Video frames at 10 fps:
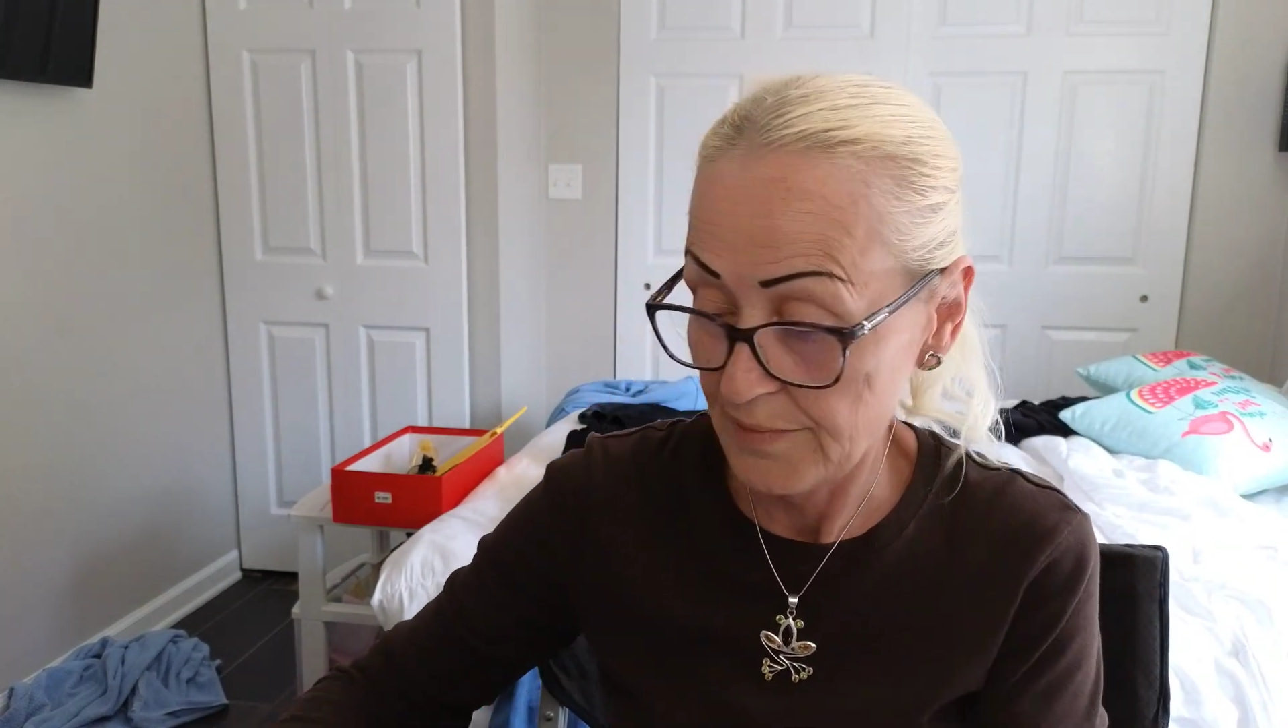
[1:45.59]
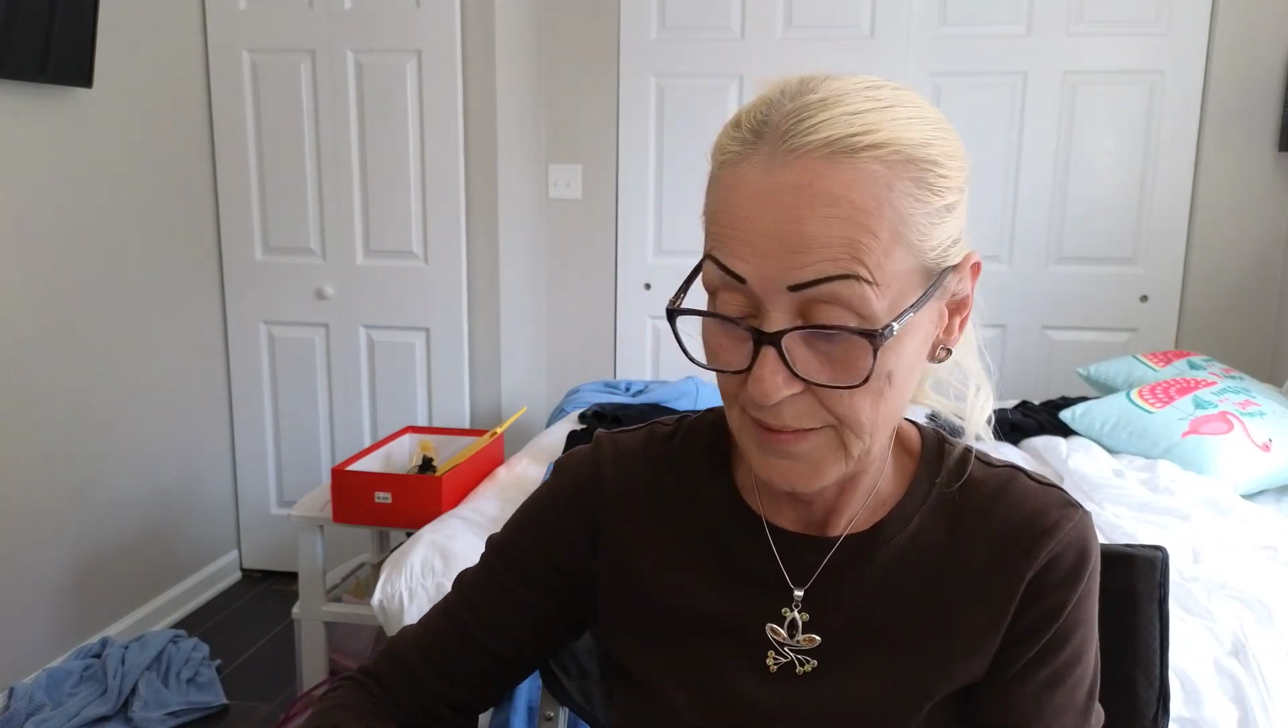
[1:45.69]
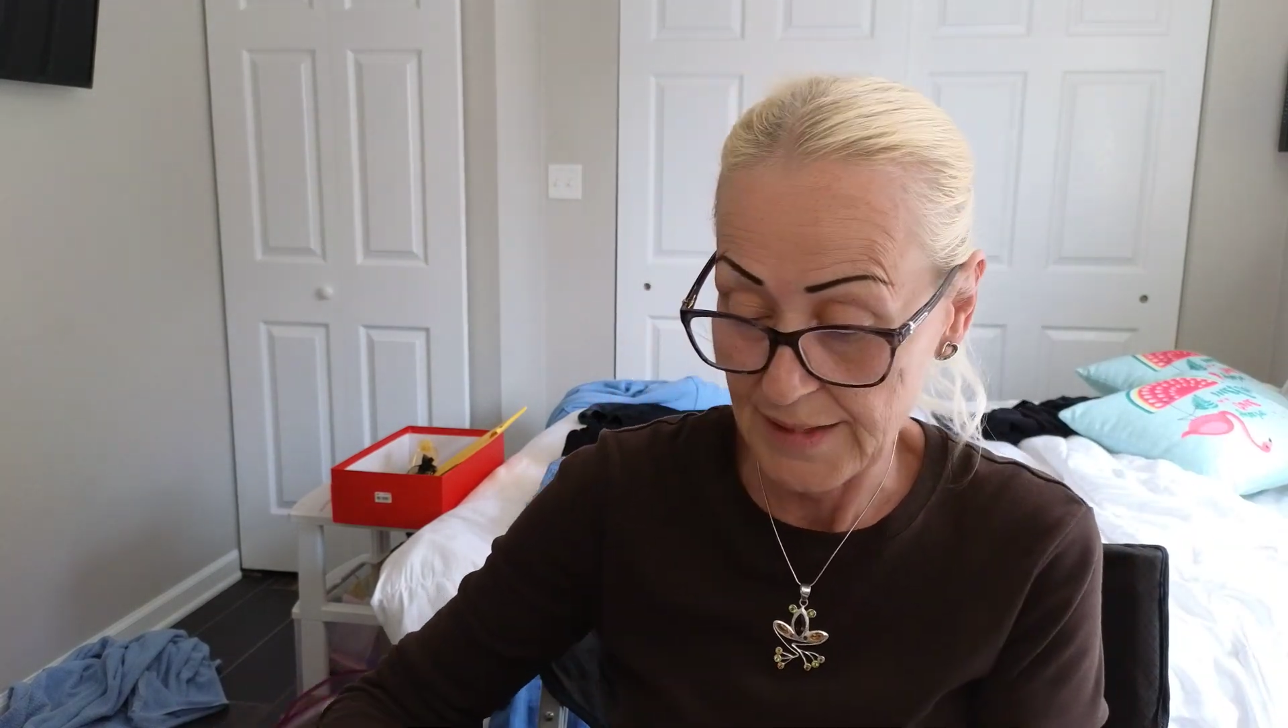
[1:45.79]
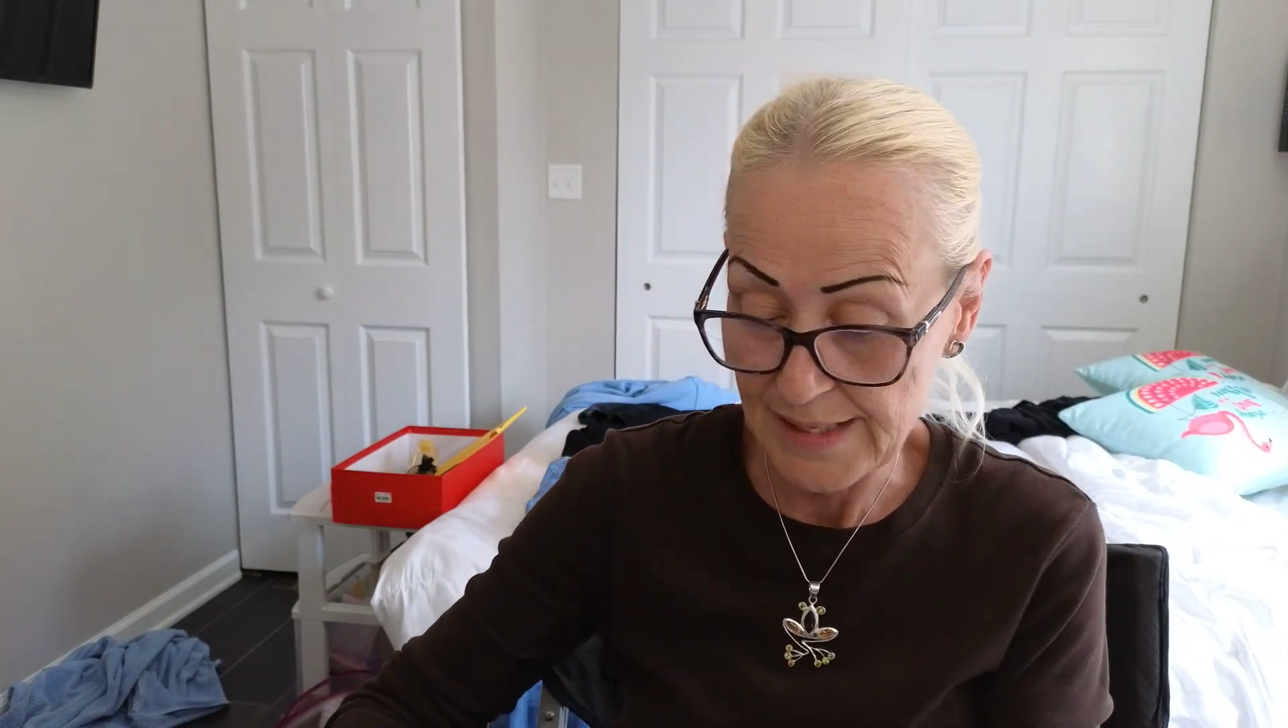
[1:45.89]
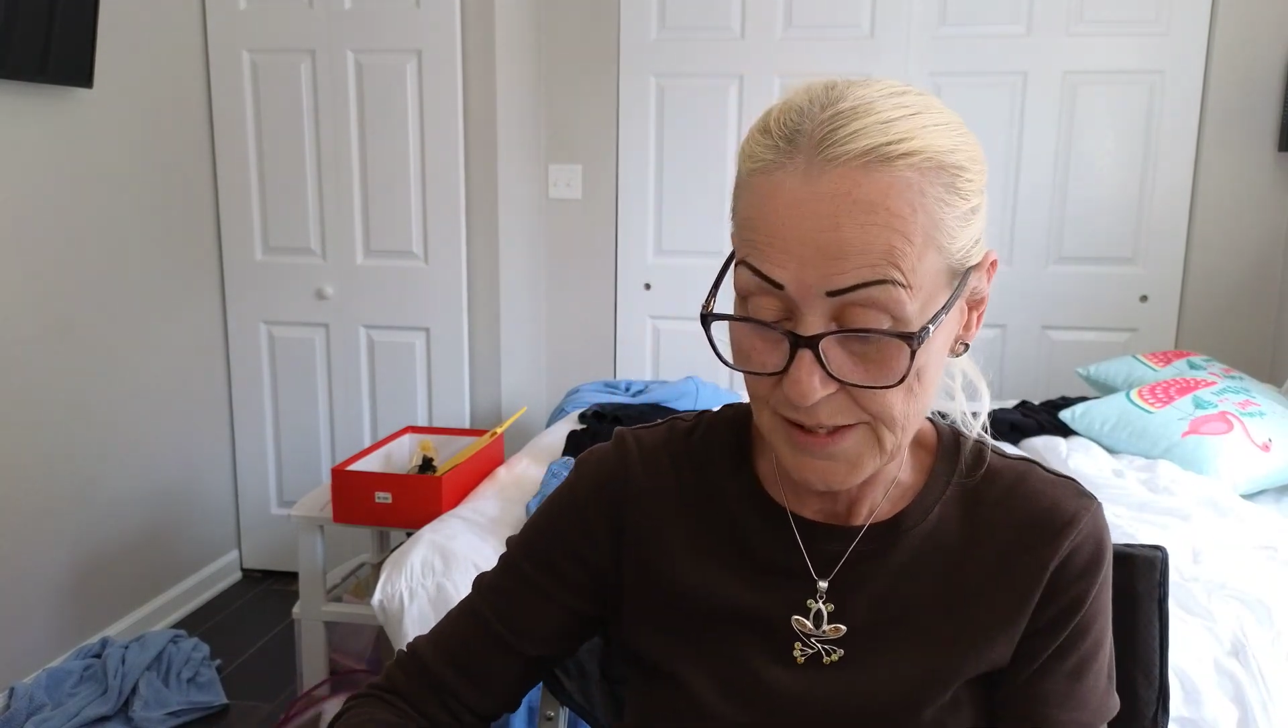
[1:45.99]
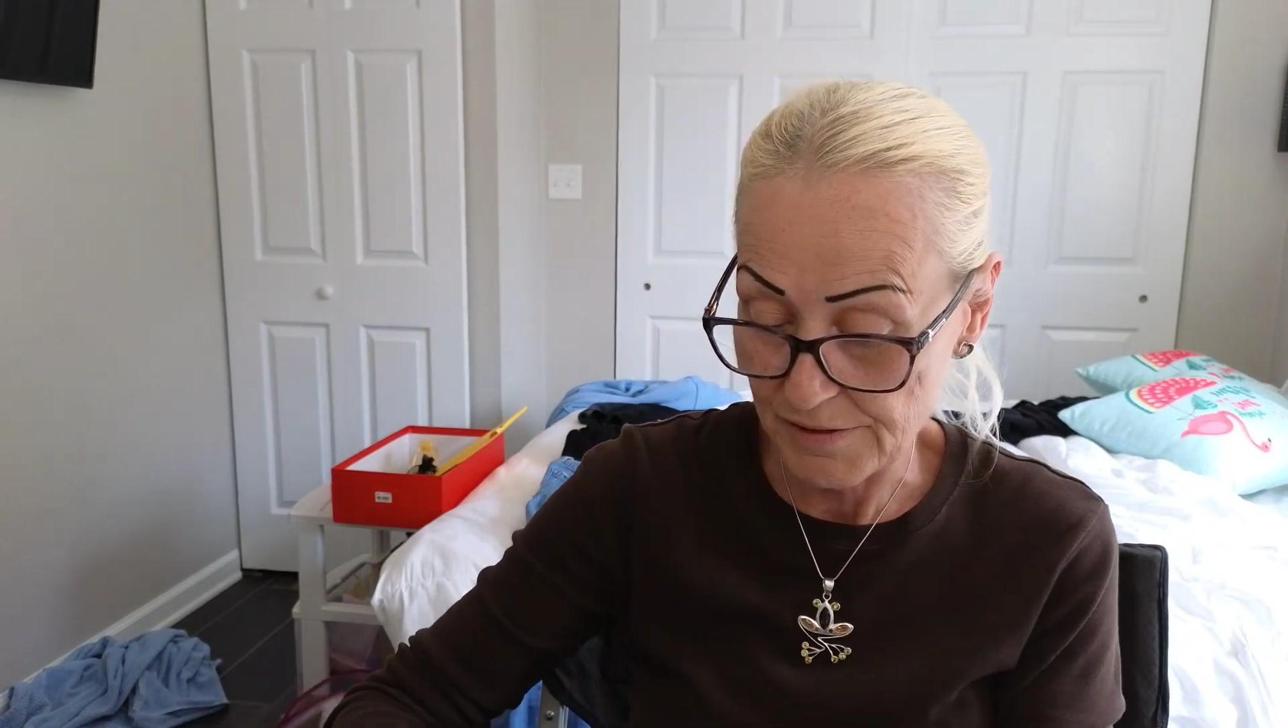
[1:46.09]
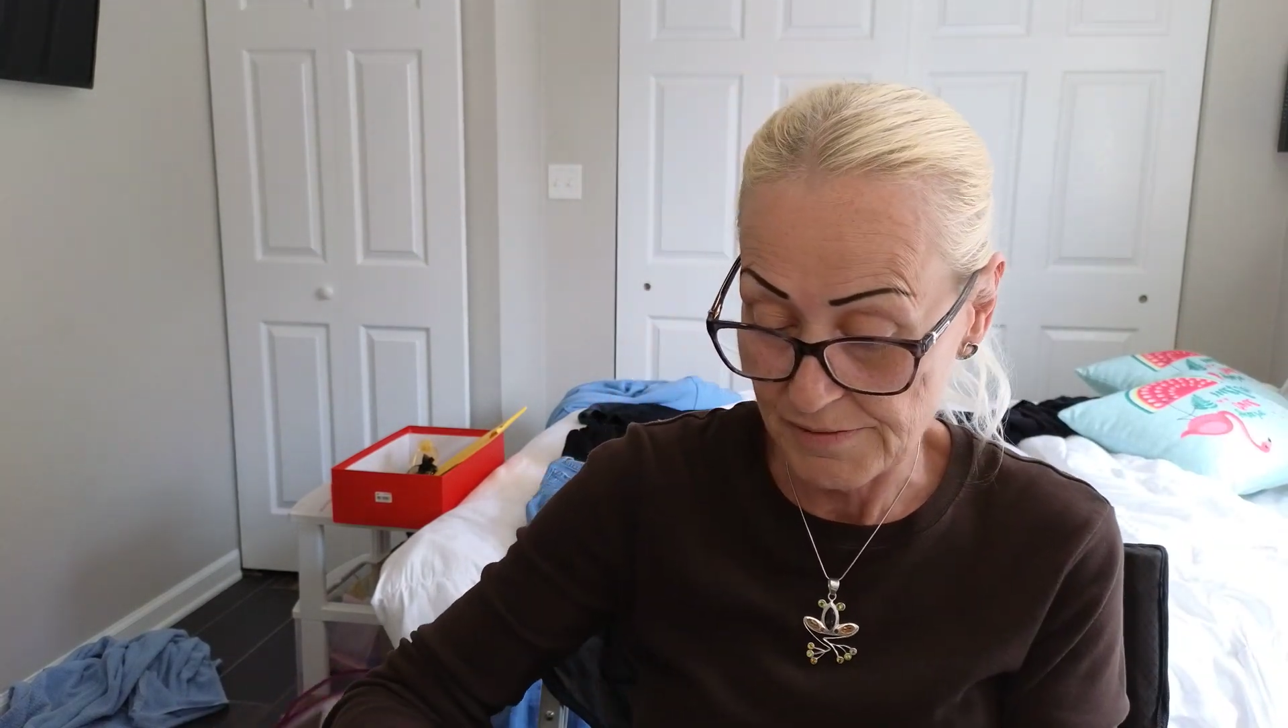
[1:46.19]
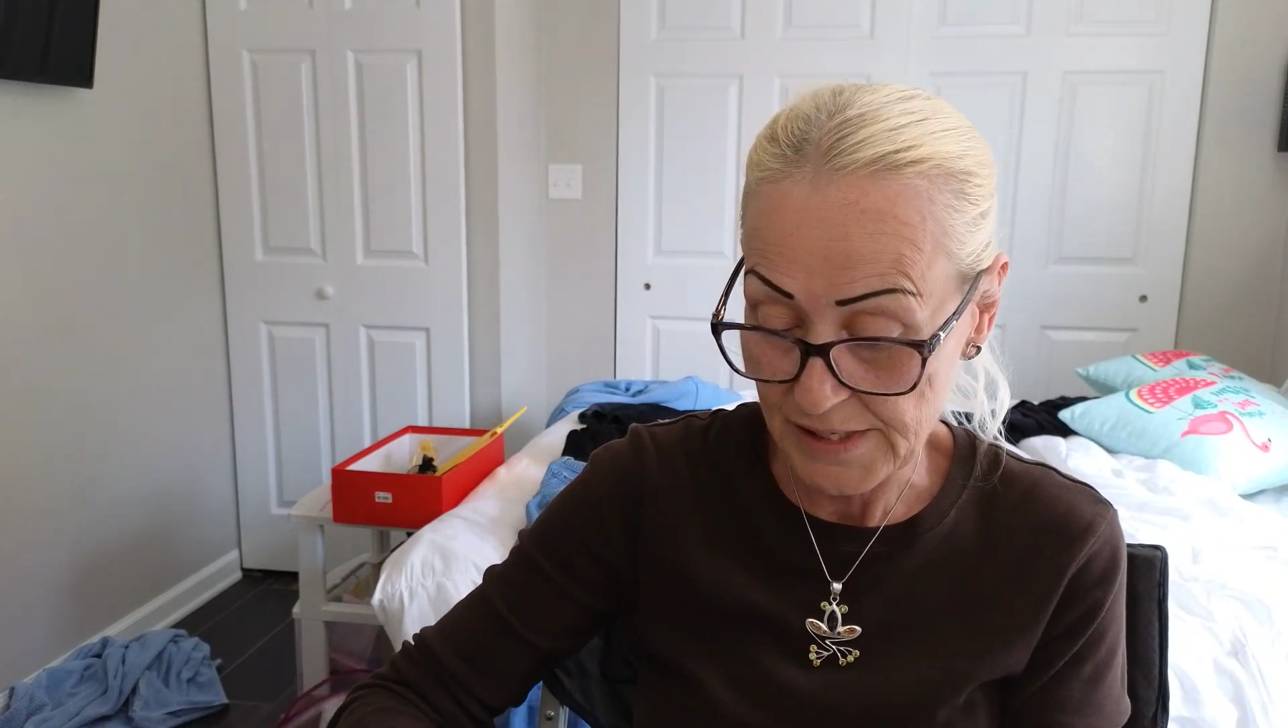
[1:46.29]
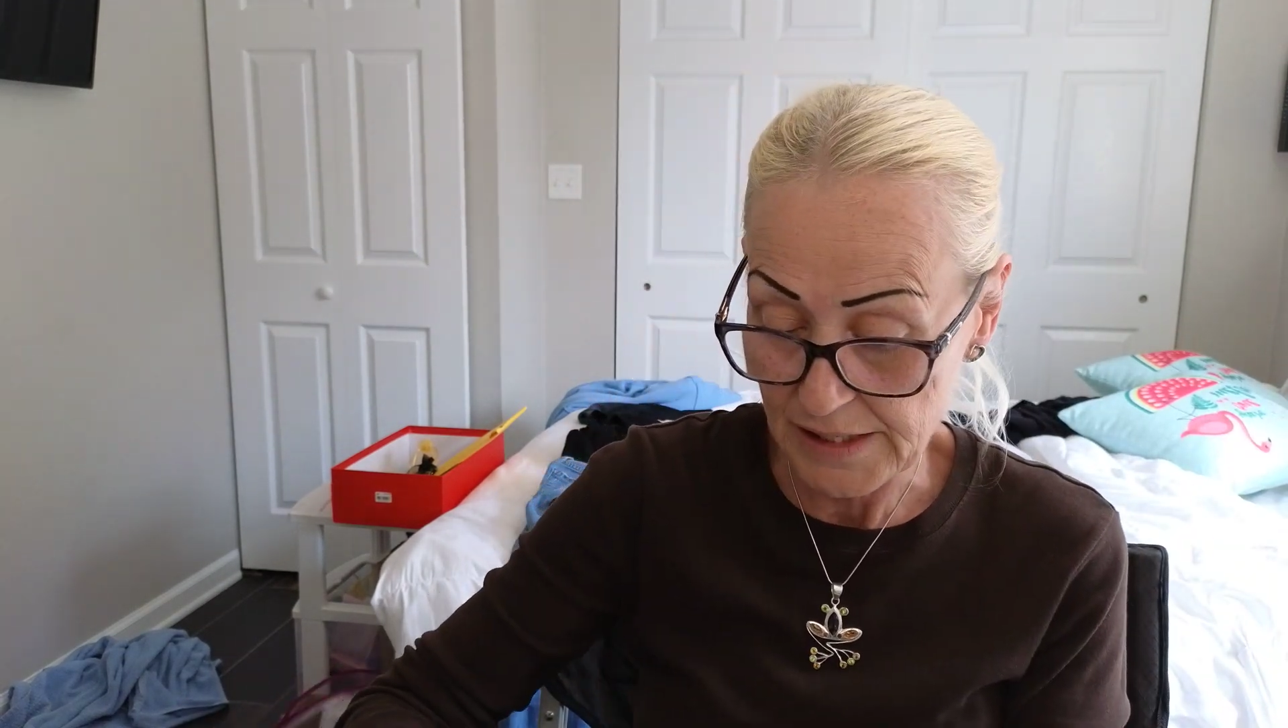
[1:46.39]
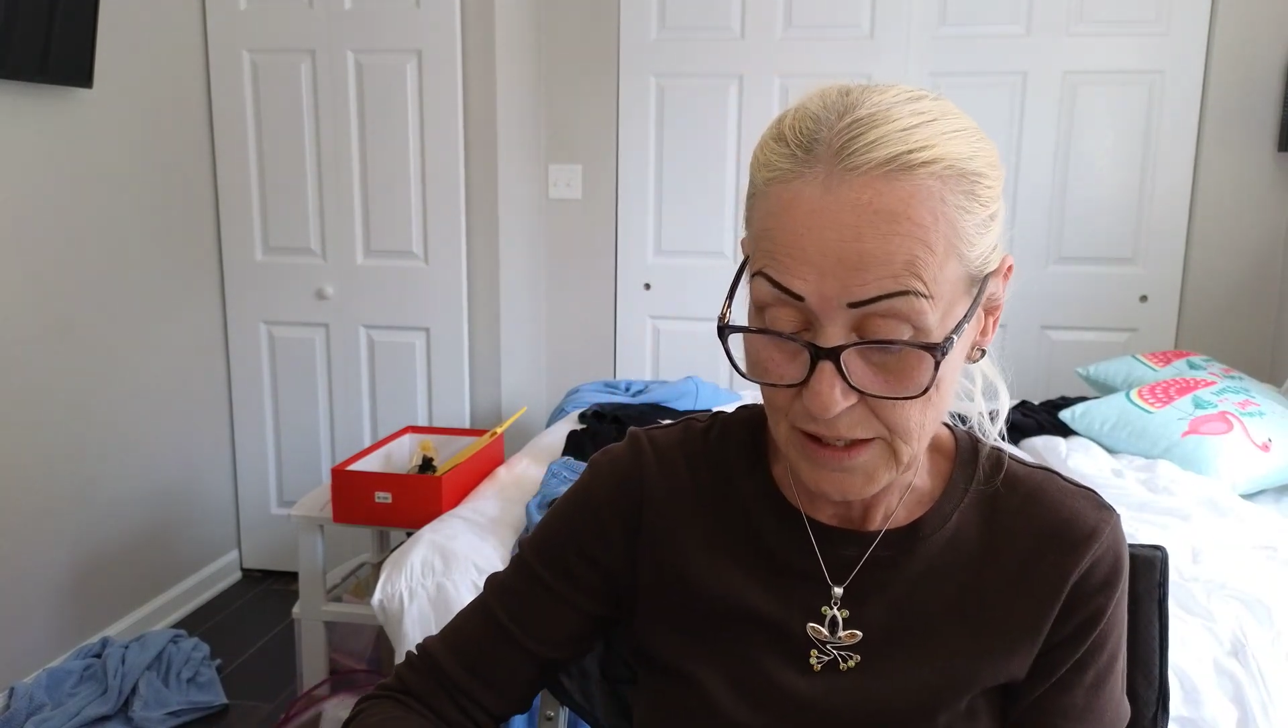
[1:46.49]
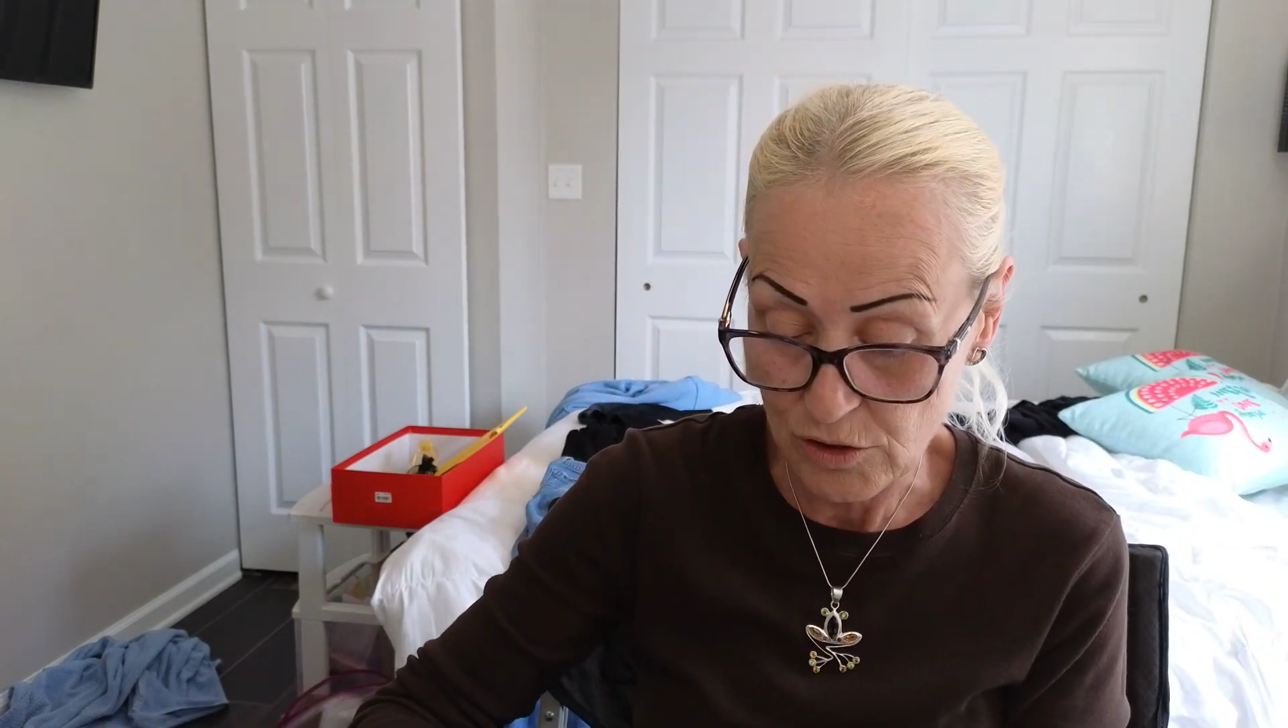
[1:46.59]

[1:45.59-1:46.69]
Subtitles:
These are really